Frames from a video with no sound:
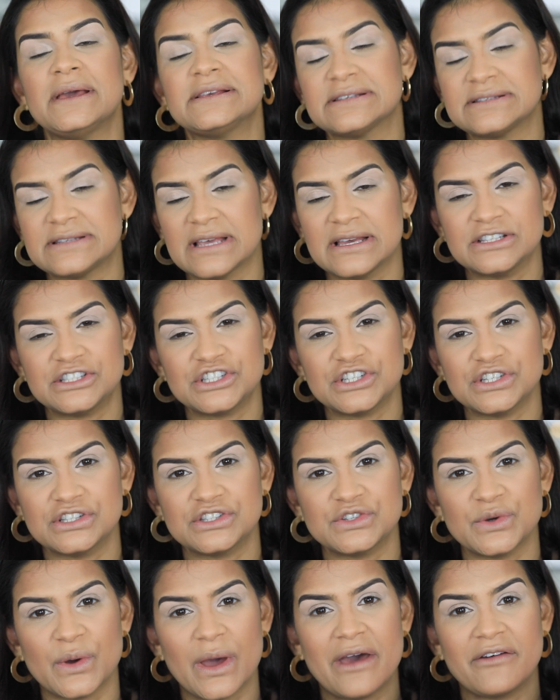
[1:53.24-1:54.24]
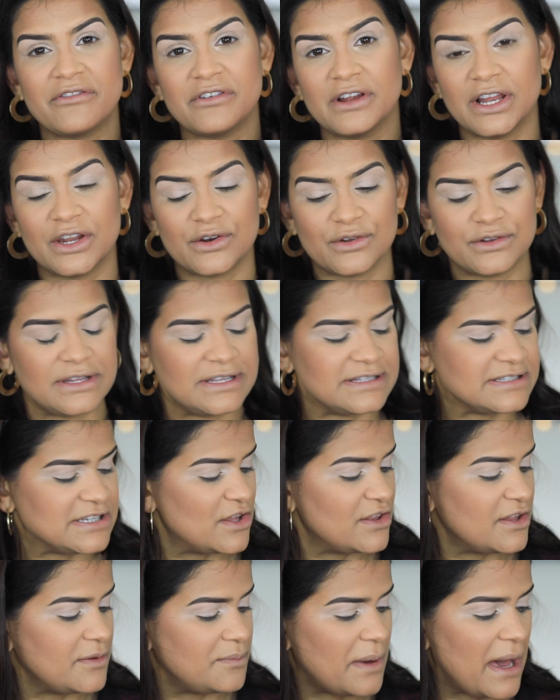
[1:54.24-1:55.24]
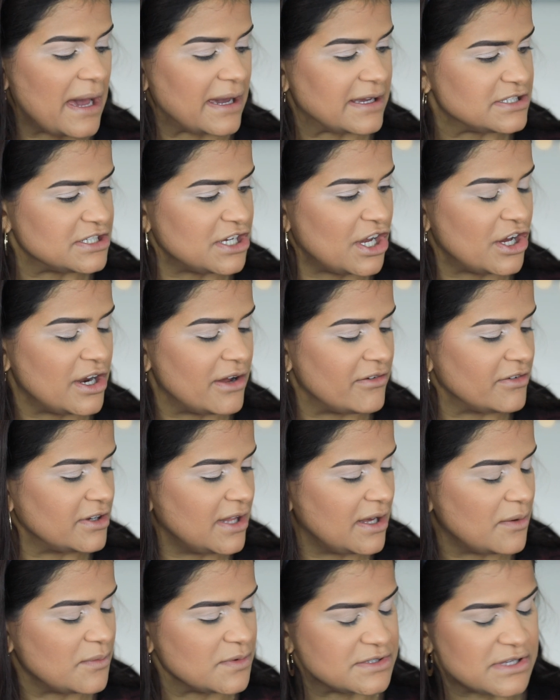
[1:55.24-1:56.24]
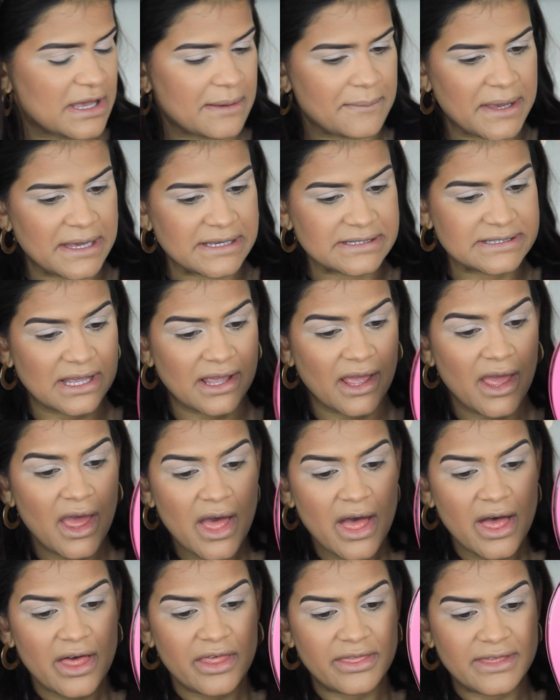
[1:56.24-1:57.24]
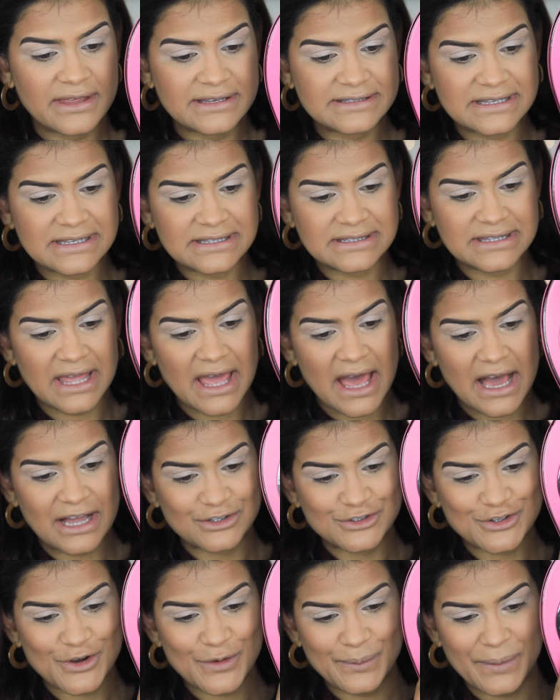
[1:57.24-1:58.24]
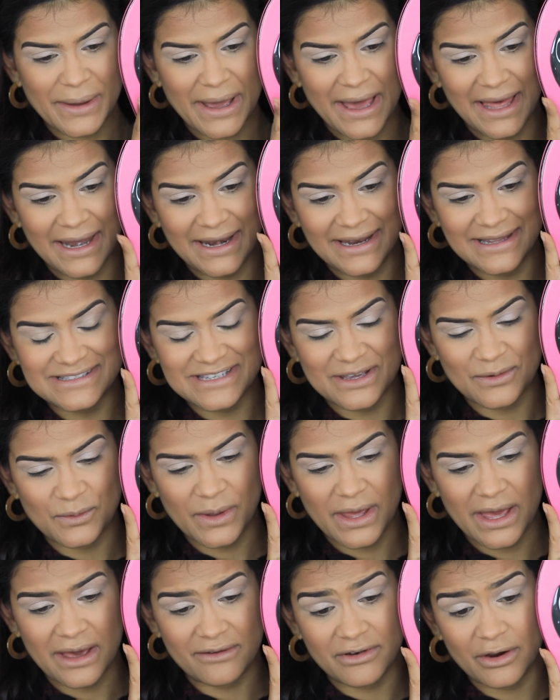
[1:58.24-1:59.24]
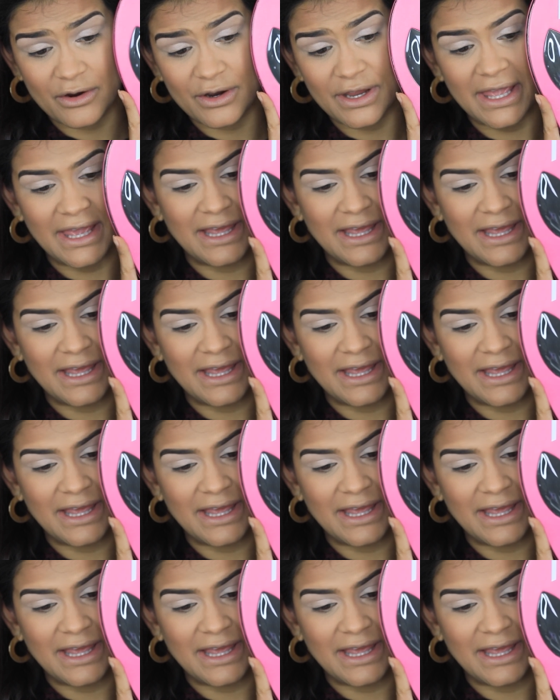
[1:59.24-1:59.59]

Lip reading: pays attention to every little detail. The packaging on everything was amazing. This is the actual palette, and we have our